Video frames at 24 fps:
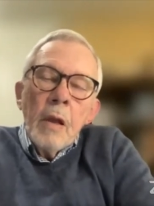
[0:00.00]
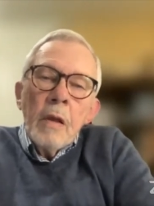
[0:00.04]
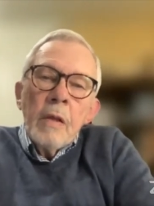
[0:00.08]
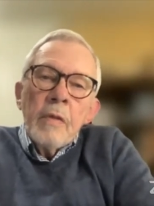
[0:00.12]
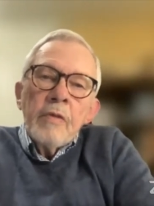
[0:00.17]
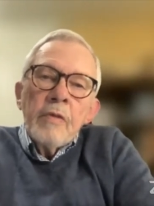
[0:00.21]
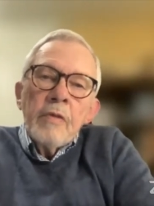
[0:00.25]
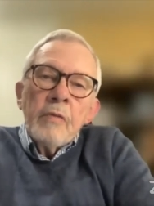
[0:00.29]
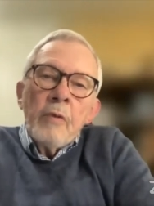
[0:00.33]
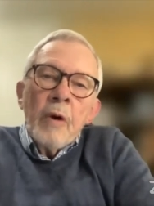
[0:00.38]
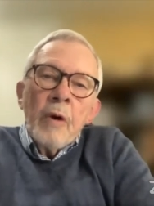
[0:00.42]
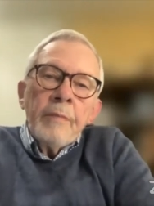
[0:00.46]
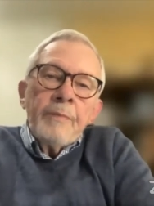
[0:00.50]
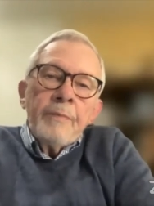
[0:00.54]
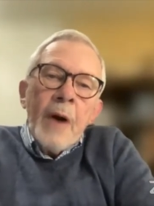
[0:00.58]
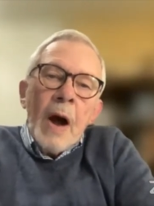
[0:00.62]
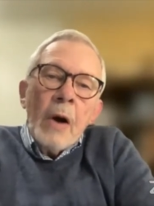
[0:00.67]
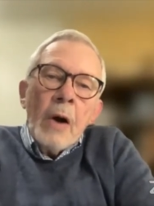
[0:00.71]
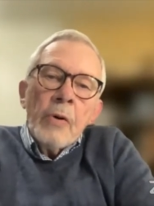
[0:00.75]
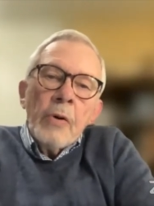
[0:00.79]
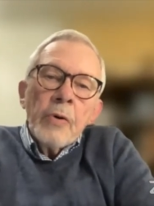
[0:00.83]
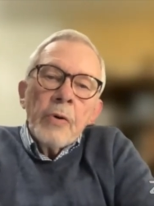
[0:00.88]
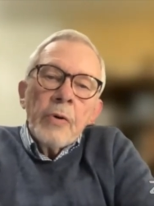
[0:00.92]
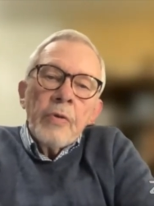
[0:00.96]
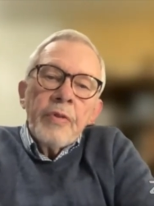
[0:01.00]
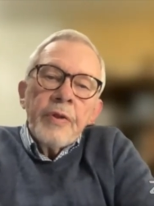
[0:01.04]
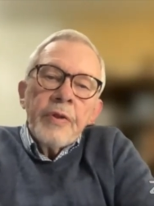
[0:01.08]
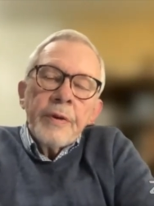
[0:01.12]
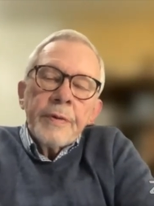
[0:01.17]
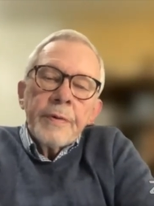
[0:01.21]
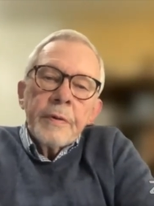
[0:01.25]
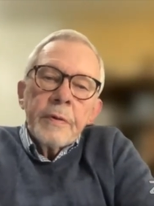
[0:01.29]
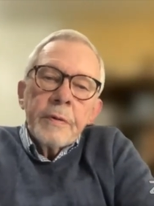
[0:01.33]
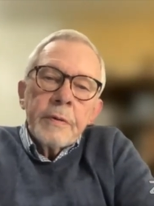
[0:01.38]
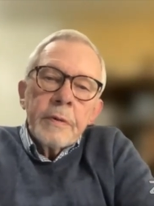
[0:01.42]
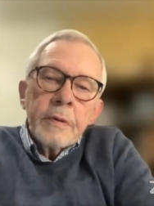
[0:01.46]
the one power that
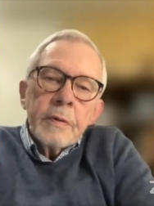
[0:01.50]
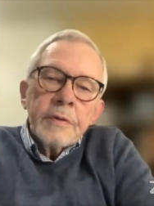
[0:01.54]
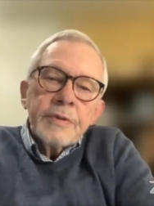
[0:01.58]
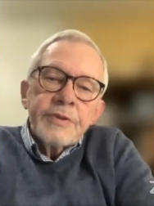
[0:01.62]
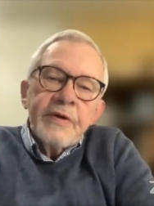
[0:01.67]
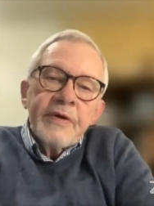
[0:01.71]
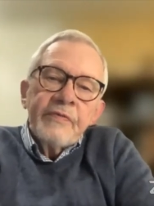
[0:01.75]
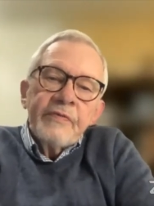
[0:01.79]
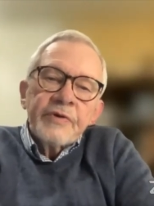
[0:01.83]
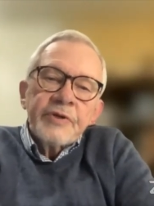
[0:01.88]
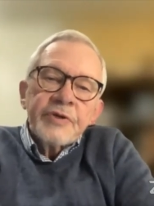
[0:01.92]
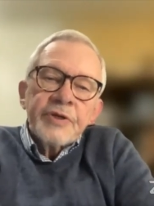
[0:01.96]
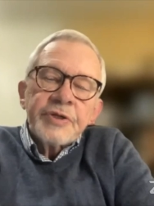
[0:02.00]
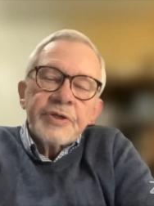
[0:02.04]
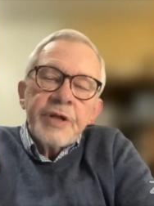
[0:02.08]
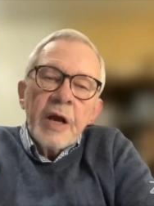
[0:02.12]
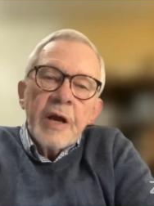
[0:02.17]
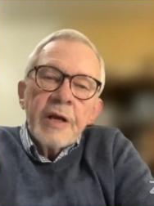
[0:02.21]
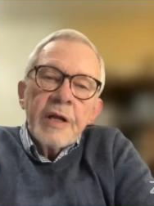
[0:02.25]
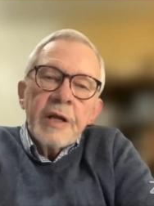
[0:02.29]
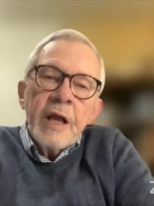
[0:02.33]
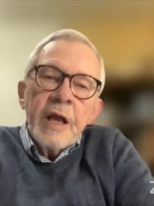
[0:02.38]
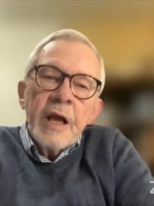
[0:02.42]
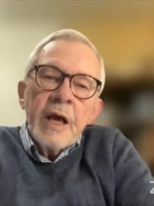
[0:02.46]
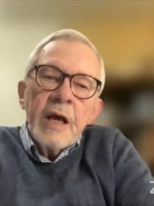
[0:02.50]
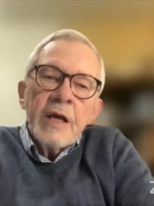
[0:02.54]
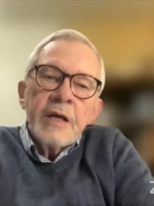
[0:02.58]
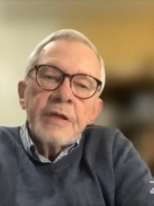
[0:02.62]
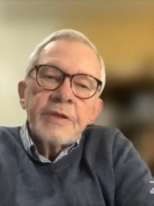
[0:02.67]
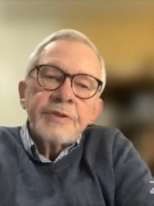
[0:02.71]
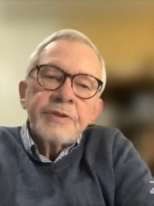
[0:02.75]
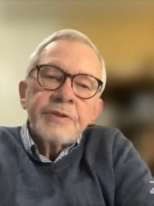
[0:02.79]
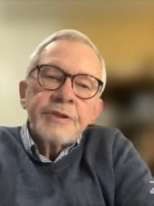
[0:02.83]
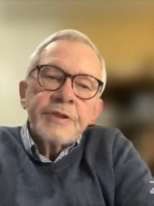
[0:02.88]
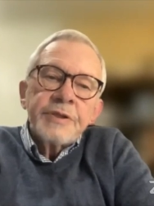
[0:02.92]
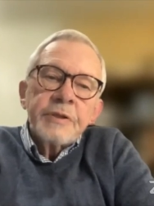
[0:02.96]
civil society
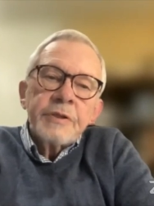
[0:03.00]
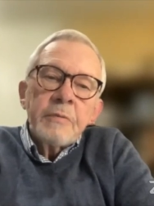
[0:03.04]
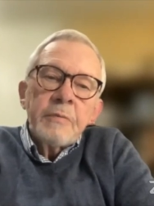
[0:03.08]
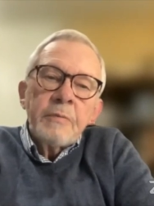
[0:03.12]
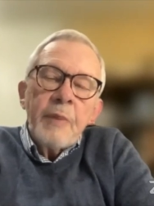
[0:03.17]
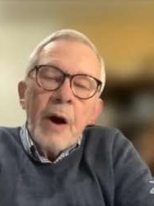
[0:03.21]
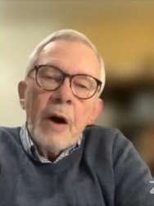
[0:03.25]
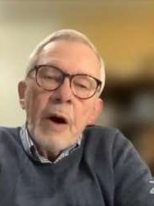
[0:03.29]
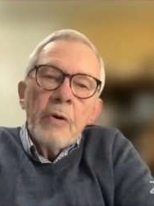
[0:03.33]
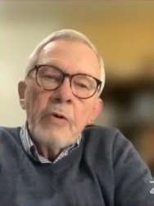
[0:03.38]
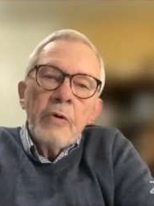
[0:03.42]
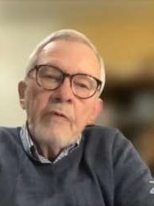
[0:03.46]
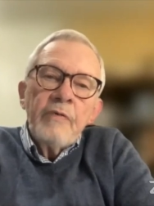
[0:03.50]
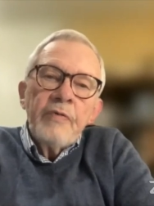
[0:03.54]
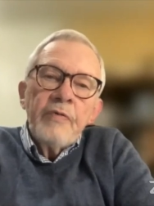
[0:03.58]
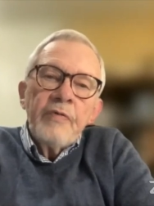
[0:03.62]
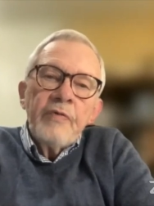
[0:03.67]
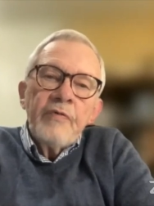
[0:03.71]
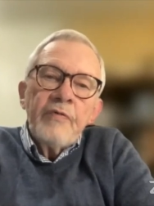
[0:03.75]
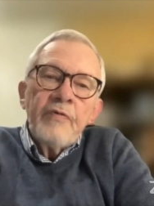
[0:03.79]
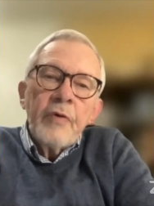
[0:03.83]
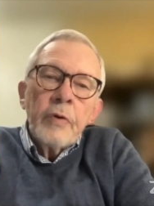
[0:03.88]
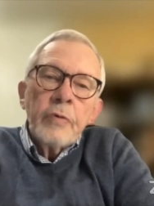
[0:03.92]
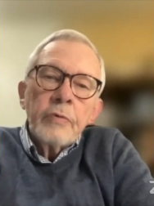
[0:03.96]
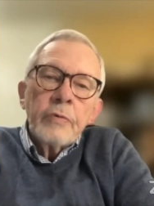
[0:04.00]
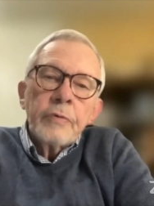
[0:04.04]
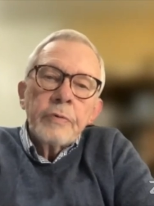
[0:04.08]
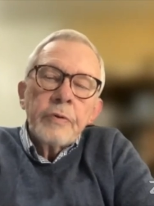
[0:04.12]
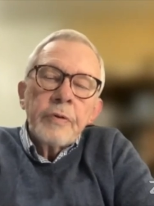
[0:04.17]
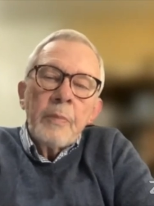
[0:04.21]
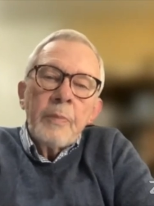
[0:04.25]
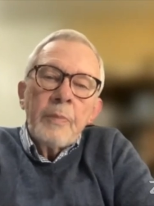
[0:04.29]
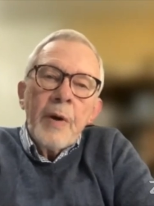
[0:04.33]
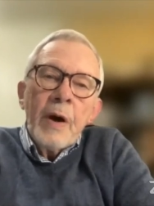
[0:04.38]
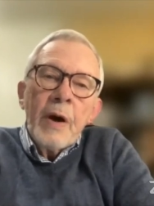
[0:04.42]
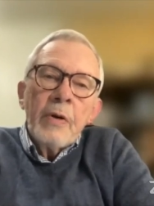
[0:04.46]
has is the power of the vote,
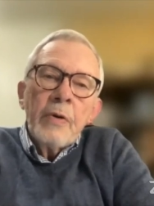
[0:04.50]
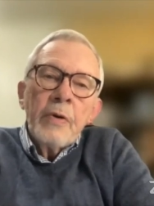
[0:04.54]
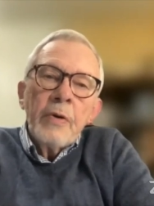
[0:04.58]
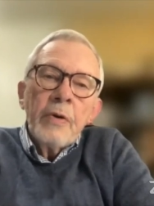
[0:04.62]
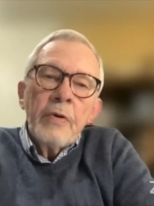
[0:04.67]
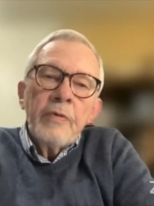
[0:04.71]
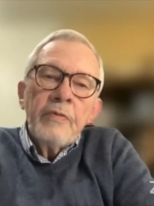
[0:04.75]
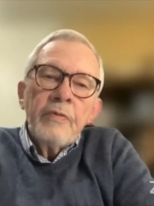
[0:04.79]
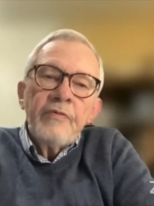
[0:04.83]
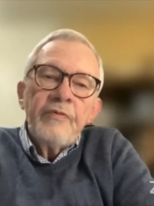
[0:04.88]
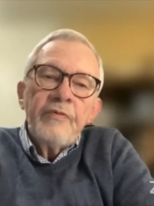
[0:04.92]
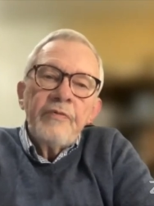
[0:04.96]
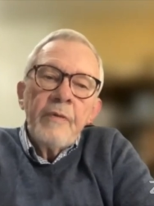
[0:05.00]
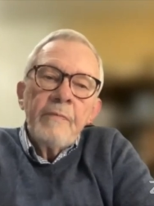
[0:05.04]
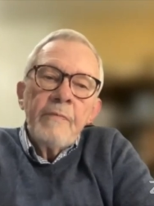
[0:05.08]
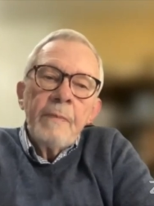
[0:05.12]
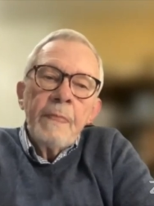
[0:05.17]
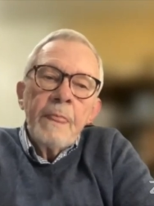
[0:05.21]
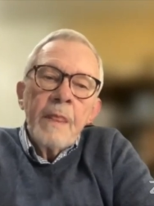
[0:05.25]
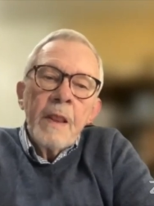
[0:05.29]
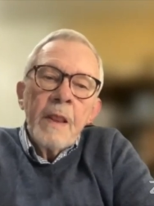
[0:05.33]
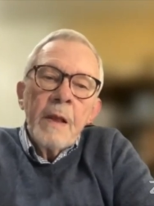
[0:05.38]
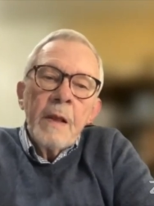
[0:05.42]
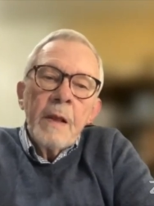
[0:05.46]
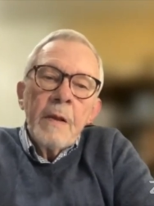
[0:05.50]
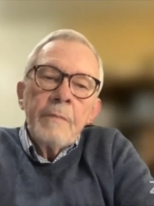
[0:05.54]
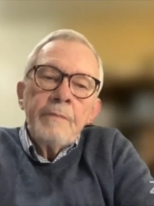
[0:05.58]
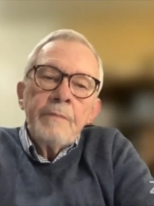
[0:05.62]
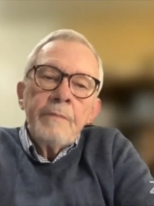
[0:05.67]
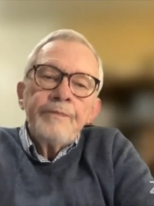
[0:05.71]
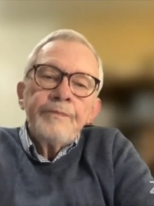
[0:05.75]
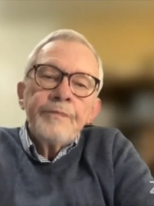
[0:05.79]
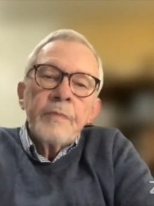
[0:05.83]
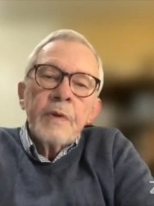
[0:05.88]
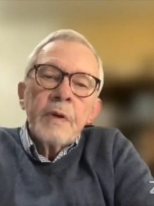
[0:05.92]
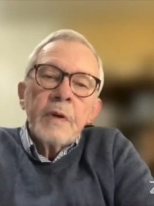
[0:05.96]
the power of
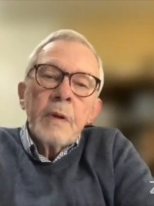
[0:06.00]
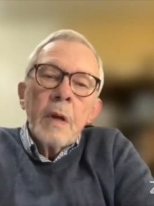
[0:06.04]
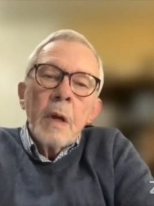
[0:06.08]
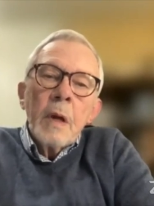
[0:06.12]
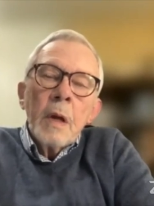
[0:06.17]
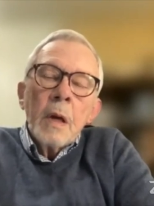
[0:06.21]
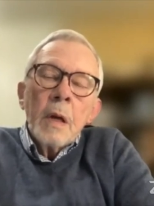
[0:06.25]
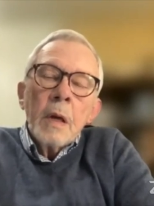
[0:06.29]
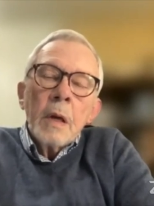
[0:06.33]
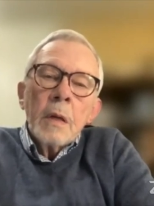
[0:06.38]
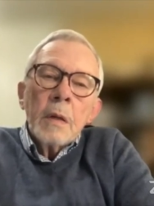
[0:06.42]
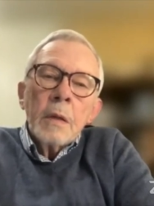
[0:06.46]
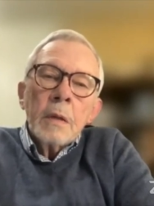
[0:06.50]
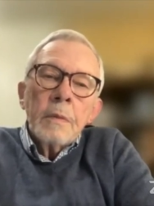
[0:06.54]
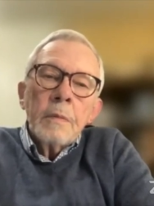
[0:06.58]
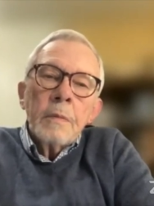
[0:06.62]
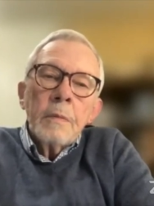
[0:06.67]
uh,